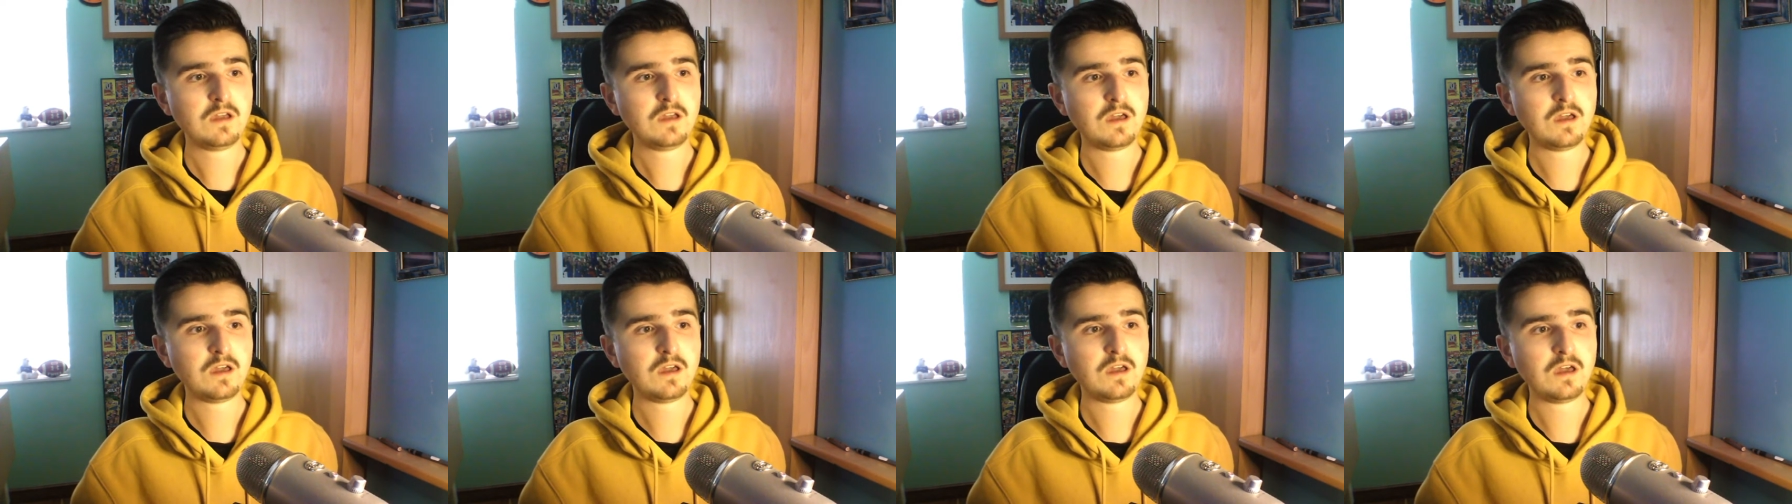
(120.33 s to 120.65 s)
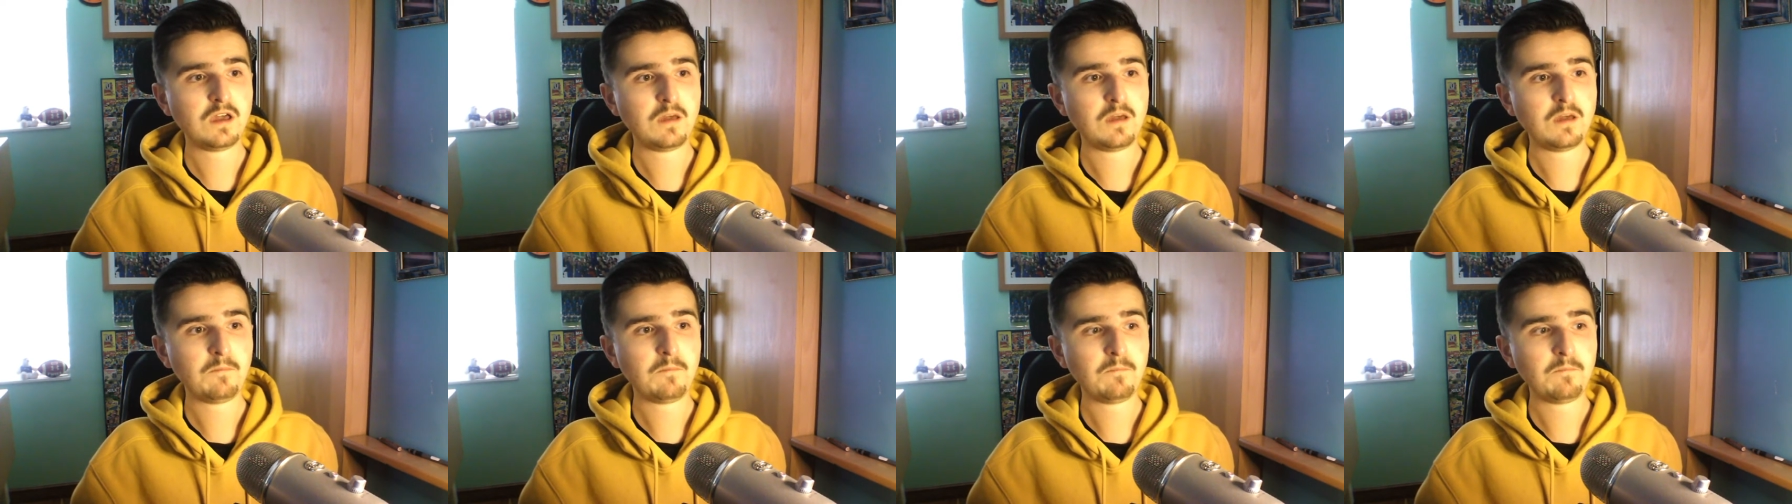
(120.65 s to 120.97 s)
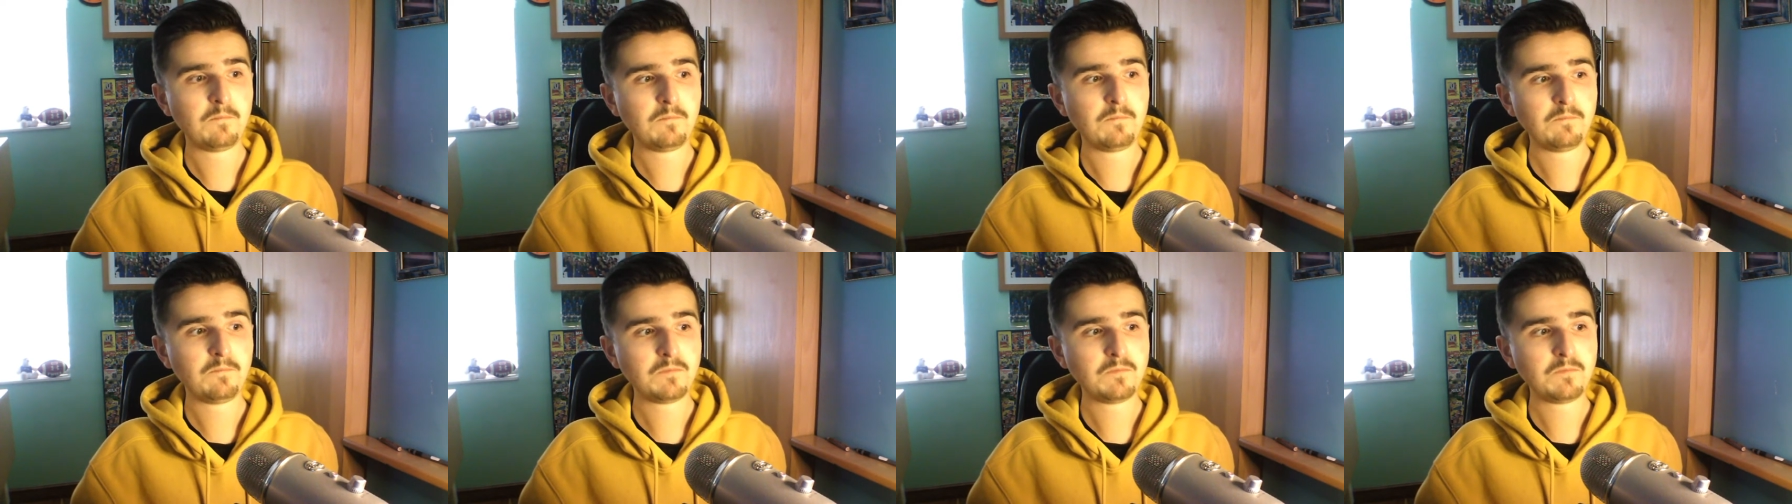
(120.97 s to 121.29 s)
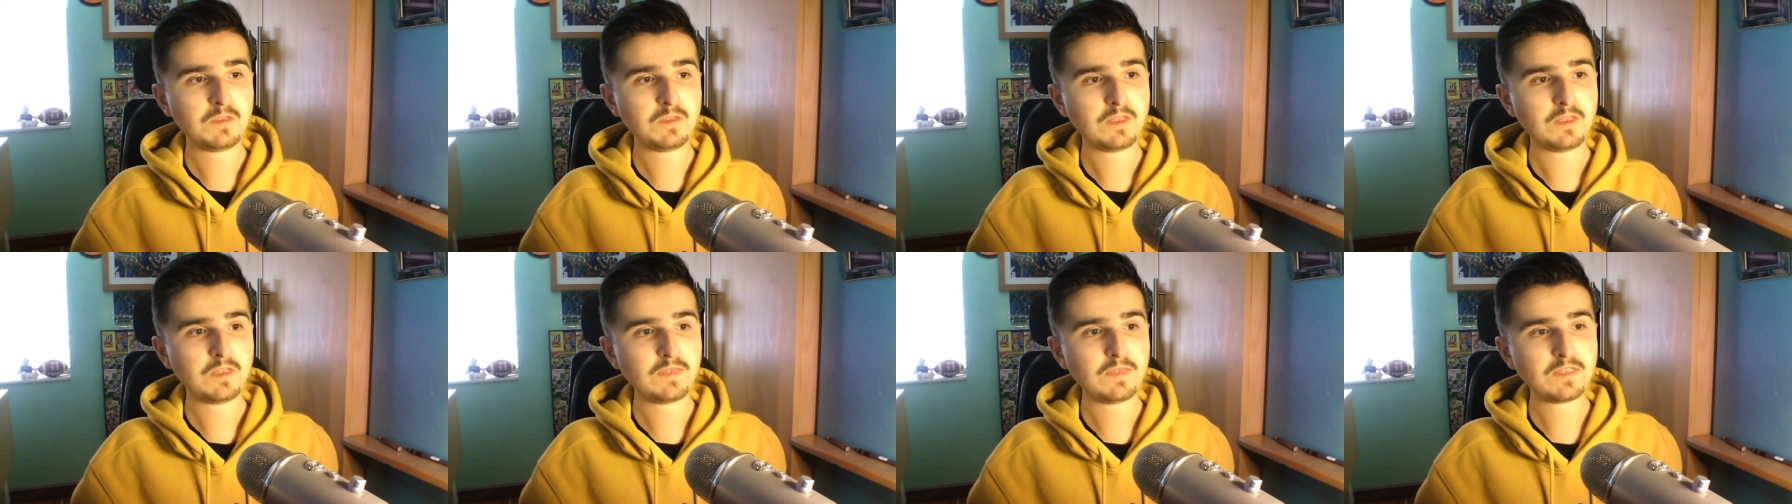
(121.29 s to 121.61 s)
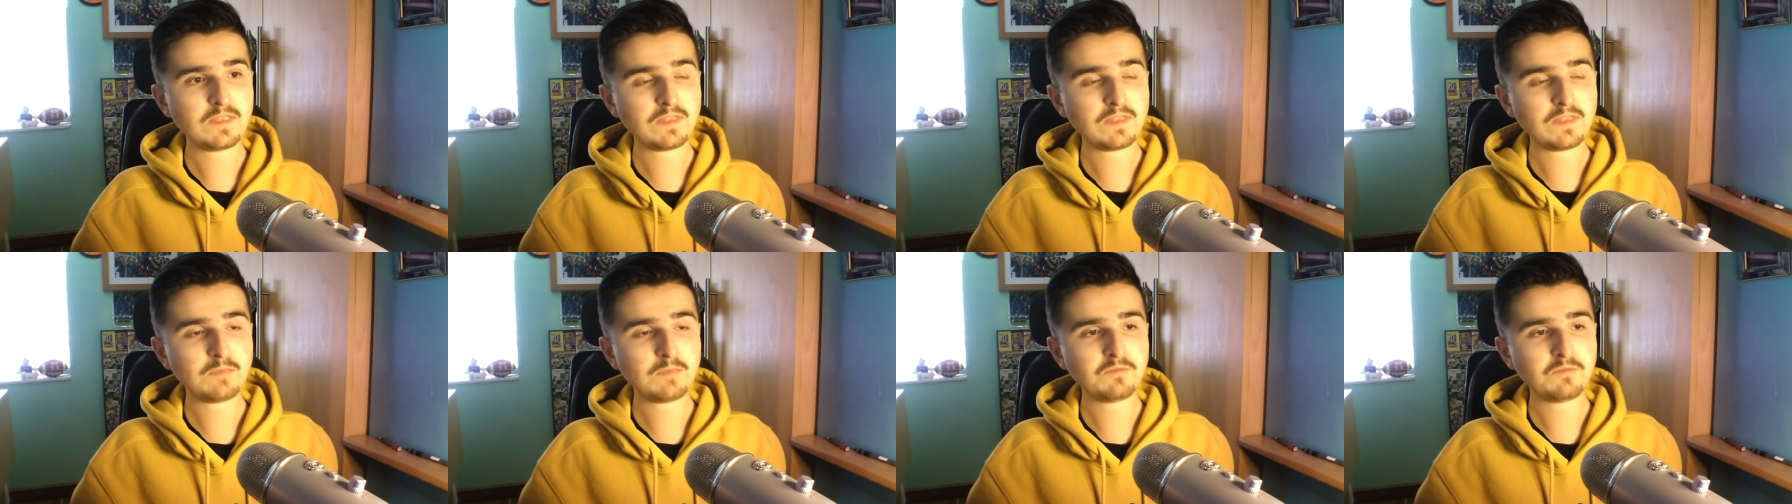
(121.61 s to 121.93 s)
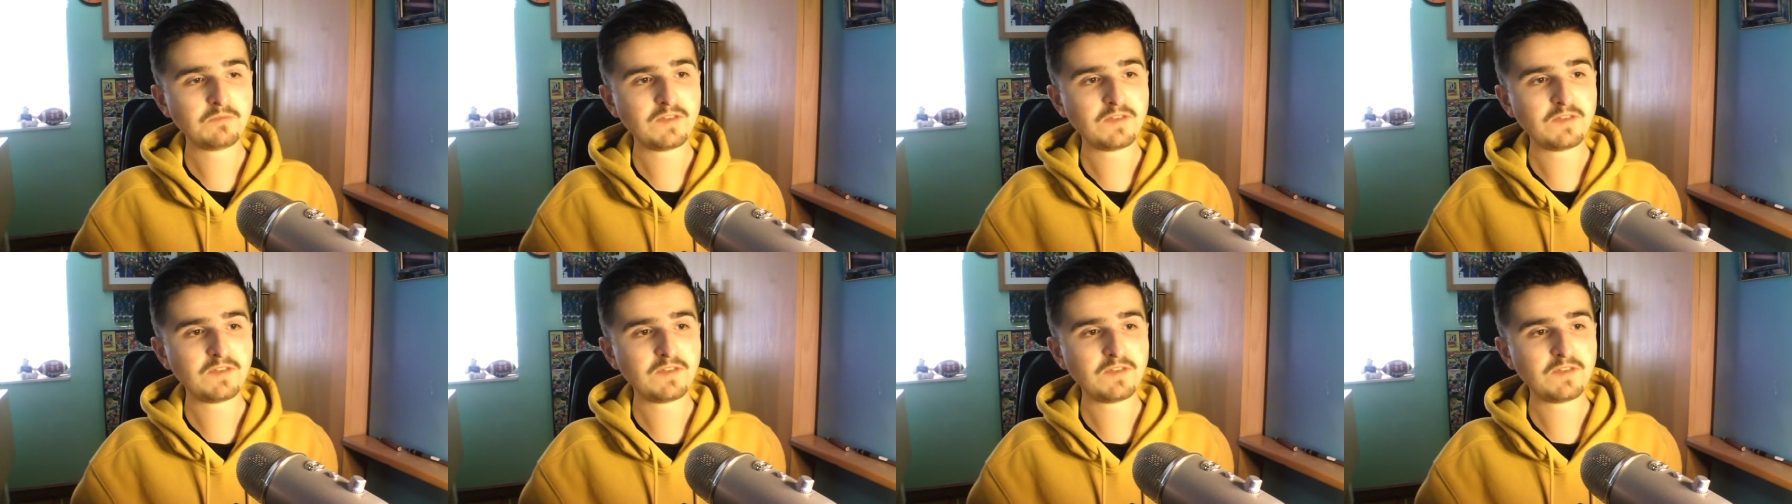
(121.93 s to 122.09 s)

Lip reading: you know, they provide